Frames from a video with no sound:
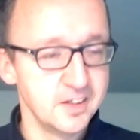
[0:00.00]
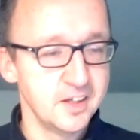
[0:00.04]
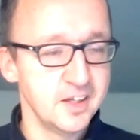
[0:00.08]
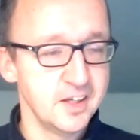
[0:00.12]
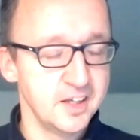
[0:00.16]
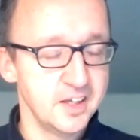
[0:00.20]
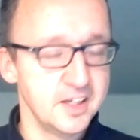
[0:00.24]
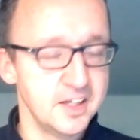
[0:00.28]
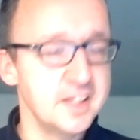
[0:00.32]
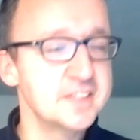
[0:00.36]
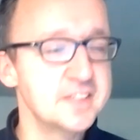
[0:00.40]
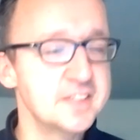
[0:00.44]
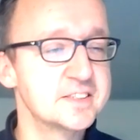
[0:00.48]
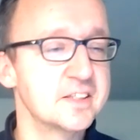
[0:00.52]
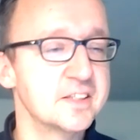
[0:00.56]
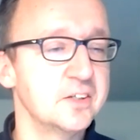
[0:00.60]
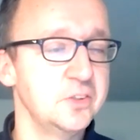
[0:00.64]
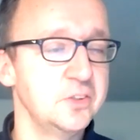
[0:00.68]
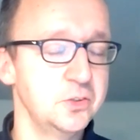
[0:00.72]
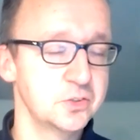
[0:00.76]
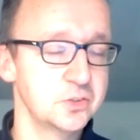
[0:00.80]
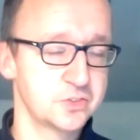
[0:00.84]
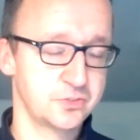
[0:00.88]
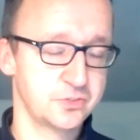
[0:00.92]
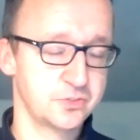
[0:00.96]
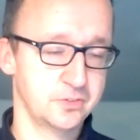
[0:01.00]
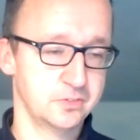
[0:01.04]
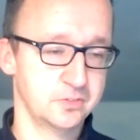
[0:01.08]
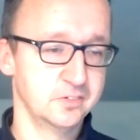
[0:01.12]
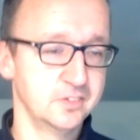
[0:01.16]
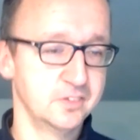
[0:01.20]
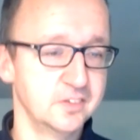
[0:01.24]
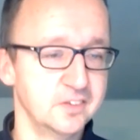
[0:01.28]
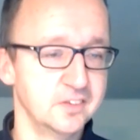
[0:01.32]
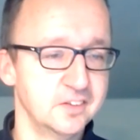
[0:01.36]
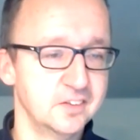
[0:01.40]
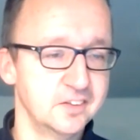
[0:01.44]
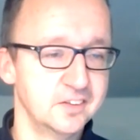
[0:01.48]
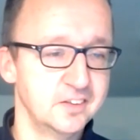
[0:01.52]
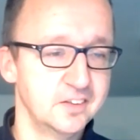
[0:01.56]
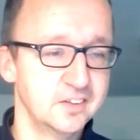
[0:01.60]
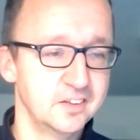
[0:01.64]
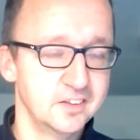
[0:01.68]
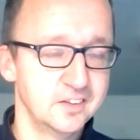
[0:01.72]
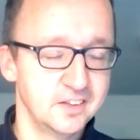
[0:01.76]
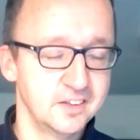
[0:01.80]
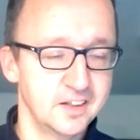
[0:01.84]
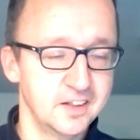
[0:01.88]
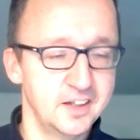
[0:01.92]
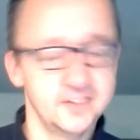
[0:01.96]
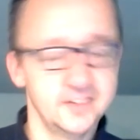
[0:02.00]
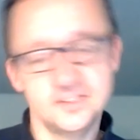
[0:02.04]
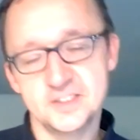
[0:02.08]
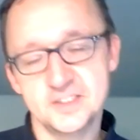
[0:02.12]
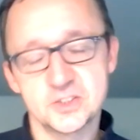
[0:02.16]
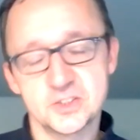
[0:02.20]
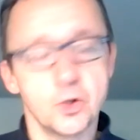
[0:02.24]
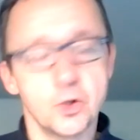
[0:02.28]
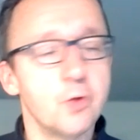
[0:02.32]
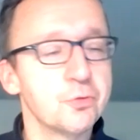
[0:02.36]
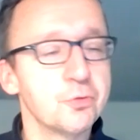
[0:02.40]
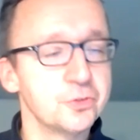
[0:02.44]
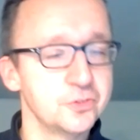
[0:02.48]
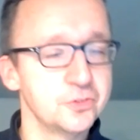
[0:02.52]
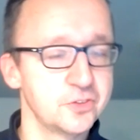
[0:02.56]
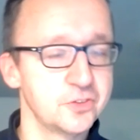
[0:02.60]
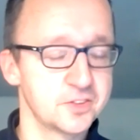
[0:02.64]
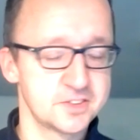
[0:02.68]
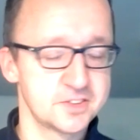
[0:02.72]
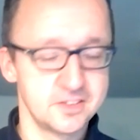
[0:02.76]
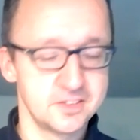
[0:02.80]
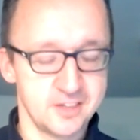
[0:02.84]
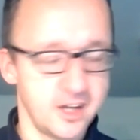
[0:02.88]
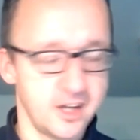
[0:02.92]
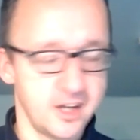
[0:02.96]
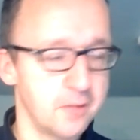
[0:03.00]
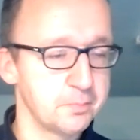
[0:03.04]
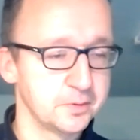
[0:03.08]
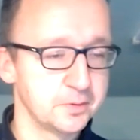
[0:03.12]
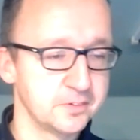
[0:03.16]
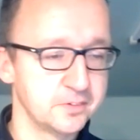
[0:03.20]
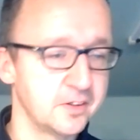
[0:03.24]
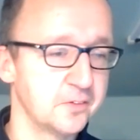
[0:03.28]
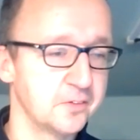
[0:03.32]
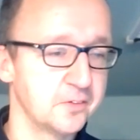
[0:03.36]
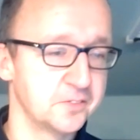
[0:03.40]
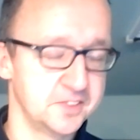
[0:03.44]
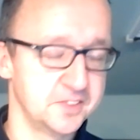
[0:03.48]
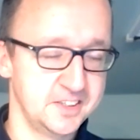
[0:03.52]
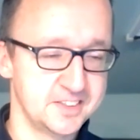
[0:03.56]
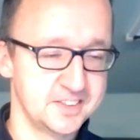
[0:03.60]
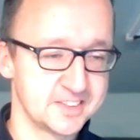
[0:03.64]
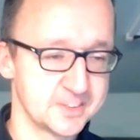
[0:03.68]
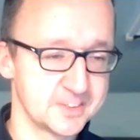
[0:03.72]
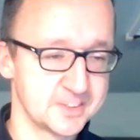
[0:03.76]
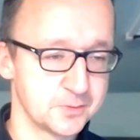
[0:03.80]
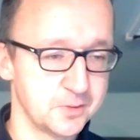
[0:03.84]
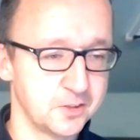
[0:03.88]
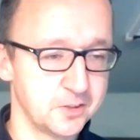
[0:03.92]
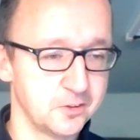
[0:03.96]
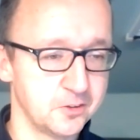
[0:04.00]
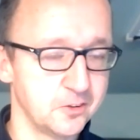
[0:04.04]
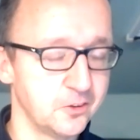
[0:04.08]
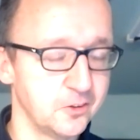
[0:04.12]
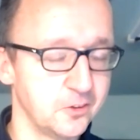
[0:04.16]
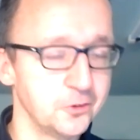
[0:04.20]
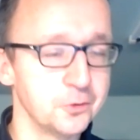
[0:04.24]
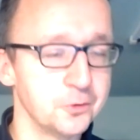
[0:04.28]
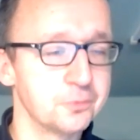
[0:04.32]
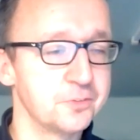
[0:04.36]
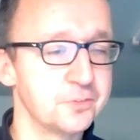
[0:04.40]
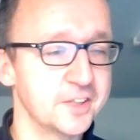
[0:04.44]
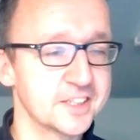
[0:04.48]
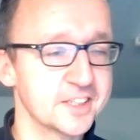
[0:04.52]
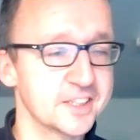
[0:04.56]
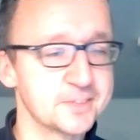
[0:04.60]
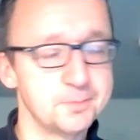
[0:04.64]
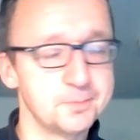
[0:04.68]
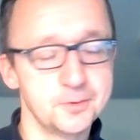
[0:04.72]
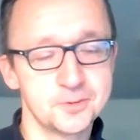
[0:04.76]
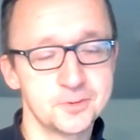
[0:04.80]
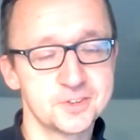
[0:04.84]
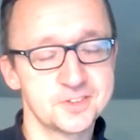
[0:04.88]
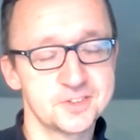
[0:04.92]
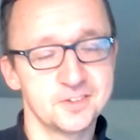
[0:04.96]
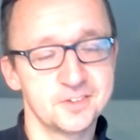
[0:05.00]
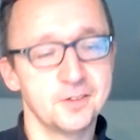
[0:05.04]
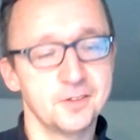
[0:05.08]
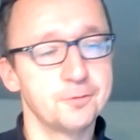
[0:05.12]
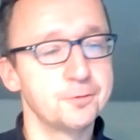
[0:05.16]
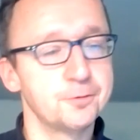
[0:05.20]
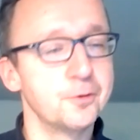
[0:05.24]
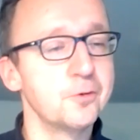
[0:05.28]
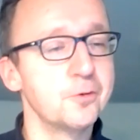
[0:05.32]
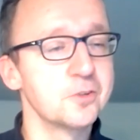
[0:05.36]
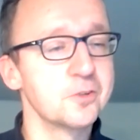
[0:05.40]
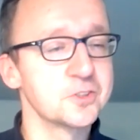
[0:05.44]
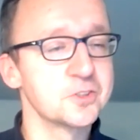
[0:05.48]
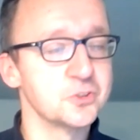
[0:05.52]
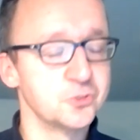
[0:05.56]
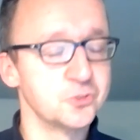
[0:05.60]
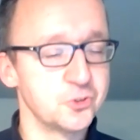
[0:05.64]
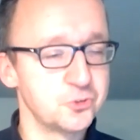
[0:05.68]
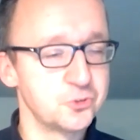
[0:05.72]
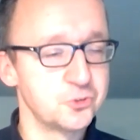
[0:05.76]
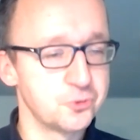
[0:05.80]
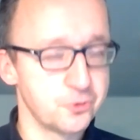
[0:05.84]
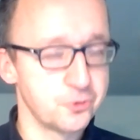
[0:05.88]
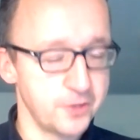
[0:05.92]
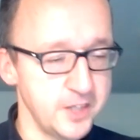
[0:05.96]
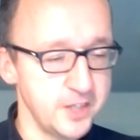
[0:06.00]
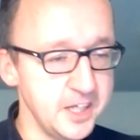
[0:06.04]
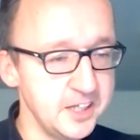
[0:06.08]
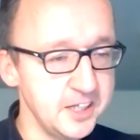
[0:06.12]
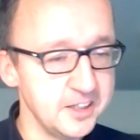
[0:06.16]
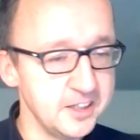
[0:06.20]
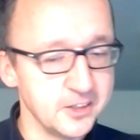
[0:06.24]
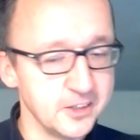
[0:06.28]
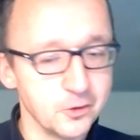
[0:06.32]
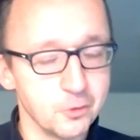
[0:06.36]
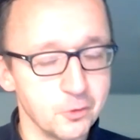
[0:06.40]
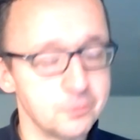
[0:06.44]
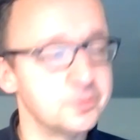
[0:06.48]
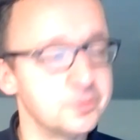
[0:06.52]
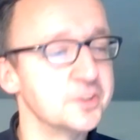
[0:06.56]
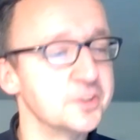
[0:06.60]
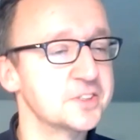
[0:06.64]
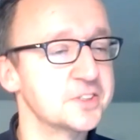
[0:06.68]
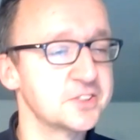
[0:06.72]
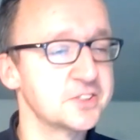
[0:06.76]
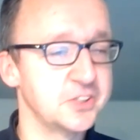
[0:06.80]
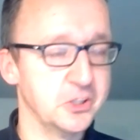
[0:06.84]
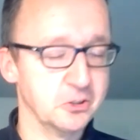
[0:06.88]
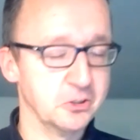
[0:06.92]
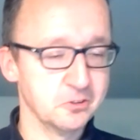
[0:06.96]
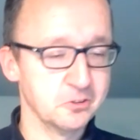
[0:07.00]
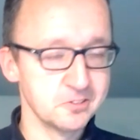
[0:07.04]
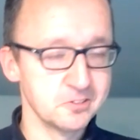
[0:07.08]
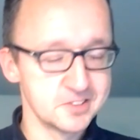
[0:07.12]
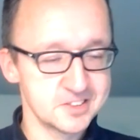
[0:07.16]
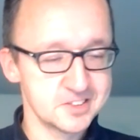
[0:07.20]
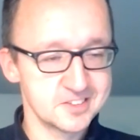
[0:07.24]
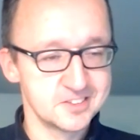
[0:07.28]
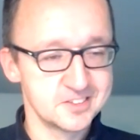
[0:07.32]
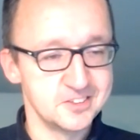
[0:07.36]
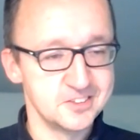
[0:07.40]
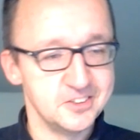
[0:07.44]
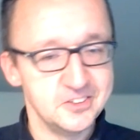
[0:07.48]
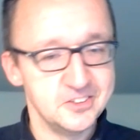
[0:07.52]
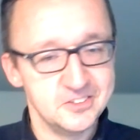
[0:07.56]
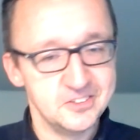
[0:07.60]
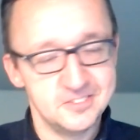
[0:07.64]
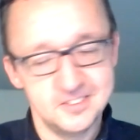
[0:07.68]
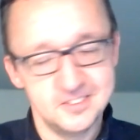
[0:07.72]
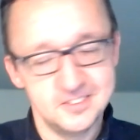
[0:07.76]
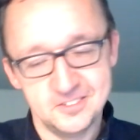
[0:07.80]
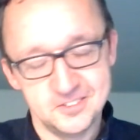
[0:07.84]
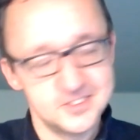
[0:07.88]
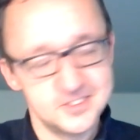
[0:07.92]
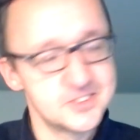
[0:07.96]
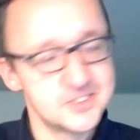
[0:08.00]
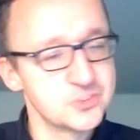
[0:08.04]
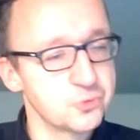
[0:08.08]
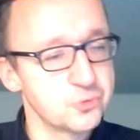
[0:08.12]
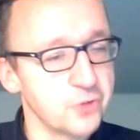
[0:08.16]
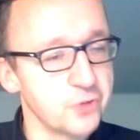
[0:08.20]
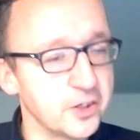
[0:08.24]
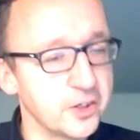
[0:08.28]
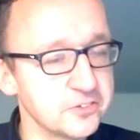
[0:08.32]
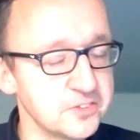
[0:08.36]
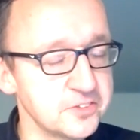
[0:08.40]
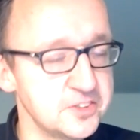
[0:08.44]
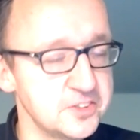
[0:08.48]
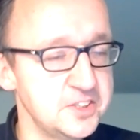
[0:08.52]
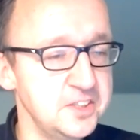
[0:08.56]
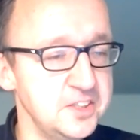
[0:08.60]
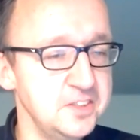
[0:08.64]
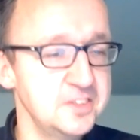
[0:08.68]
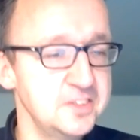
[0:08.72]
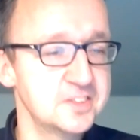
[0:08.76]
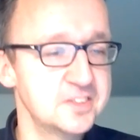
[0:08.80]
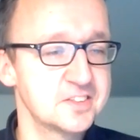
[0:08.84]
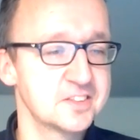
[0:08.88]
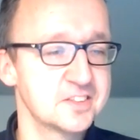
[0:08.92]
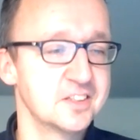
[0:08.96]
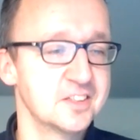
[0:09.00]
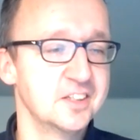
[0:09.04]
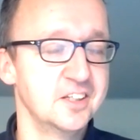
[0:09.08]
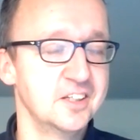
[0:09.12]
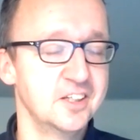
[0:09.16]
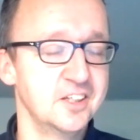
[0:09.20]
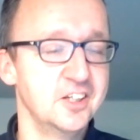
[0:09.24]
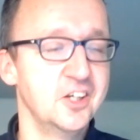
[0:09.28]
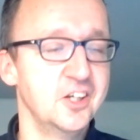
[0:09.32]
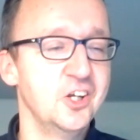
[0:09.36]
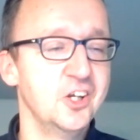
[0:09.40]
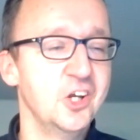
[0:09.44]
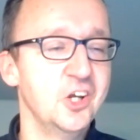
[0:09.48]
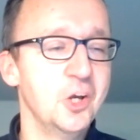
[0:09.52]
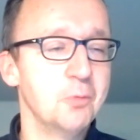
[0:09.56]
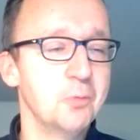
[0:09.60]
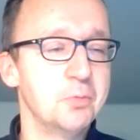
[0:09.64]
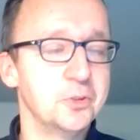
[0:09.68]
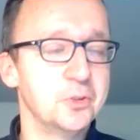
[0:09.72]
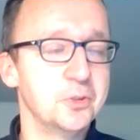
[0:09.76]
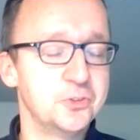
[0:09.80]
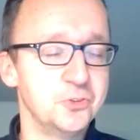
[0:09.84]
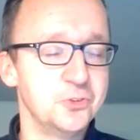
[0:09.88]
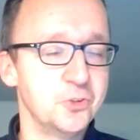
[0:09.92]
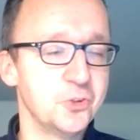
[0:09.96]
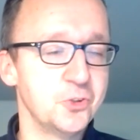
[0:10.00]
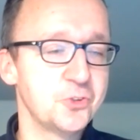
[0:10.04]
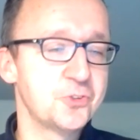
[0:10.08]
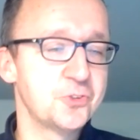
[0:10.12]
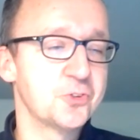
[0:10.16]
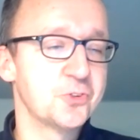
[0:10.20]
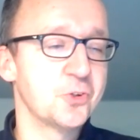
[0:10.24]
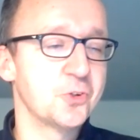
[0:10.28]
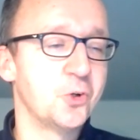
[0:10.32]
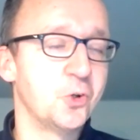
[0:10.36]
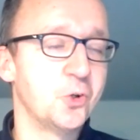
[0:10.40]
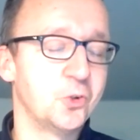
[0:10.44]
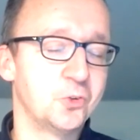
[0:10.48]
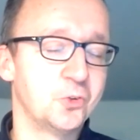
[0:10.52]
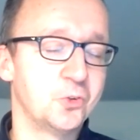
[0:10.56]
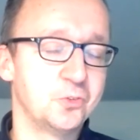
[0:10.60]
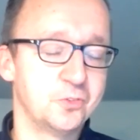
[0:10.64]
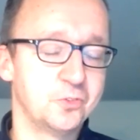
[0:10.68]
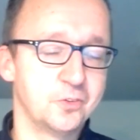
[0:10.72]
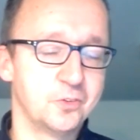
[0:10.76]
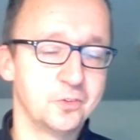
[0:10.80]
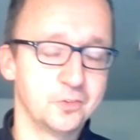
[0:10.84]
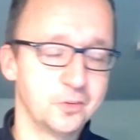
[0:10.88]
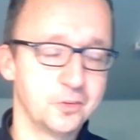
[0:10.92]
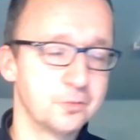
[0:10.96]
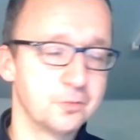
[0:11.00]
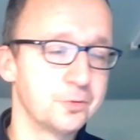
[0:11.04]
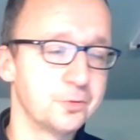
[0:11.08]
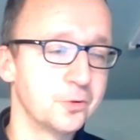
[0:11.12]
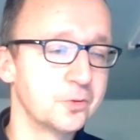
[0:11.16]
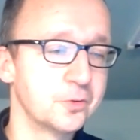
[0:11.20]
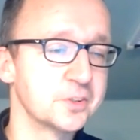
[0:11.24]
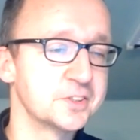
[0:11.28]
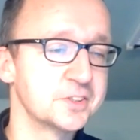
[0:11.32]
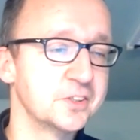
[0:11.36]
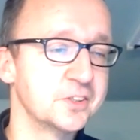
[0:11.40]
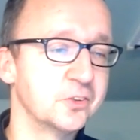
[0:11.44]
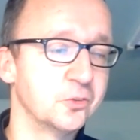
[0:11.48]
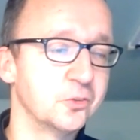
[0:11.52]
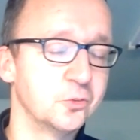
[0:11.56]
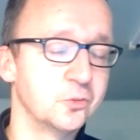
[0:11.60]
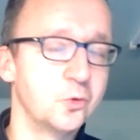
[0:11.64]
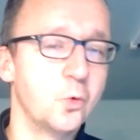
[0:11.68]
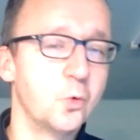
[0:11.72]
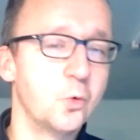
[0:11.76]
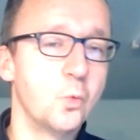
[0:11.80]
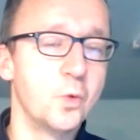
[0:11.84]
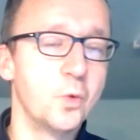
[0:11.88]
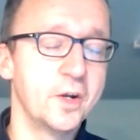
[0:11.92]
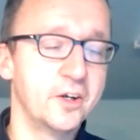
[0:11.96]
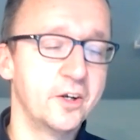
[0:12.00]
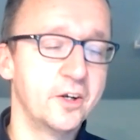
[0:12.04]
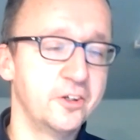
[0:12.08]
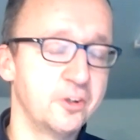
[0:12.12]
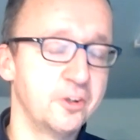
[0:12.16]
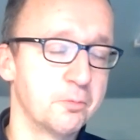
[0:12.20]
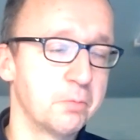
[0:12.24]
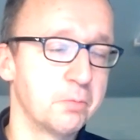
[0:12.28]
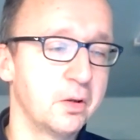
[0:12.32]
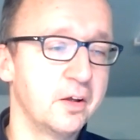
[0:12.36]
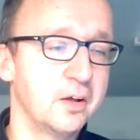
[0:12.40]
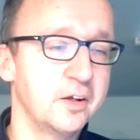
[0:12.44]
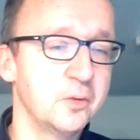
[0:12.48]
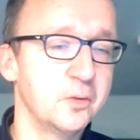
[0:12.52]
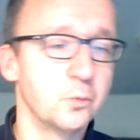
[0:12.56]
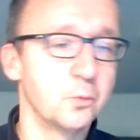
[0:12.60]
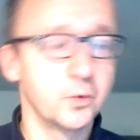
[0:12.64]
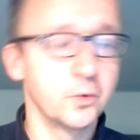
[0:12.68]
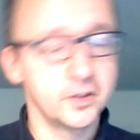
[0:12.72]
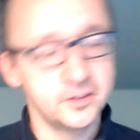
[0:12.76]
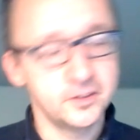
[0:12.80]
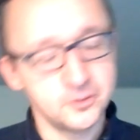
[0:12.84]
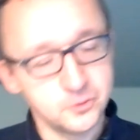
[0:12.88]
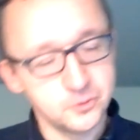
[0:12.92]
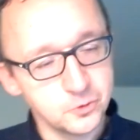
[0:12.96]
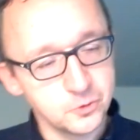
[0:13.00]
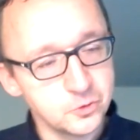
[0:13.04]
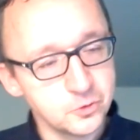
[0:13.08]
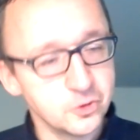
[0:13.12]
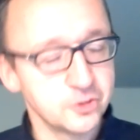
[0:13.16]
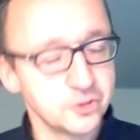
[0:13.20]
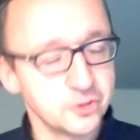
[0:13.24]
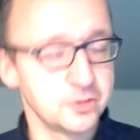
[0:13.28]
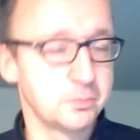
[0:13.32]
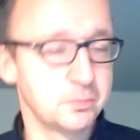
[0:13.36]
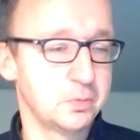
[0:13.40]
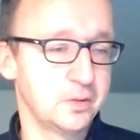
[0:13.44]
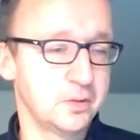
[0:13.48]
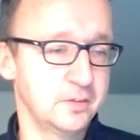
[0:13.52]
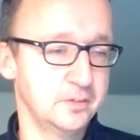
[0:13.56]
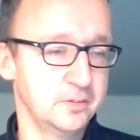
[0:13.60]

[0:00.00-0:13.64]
is then useful. And this often doesn't happen nowadays as well. A lot of textbooks focus on the training of the skills, the strategies, but not on focusing on where they apply, where they do not apply.